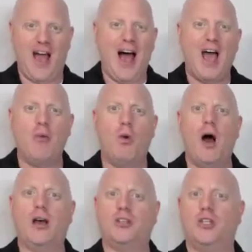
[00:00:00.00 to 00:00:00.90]
I
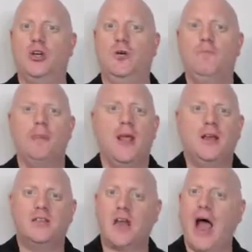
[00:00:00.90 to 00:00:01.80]
want to
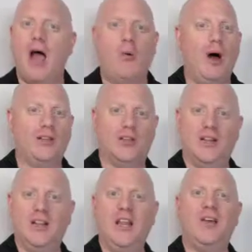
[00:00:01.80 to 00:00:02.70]

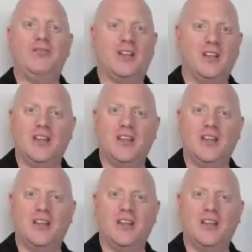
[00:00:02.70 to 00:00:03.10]
lift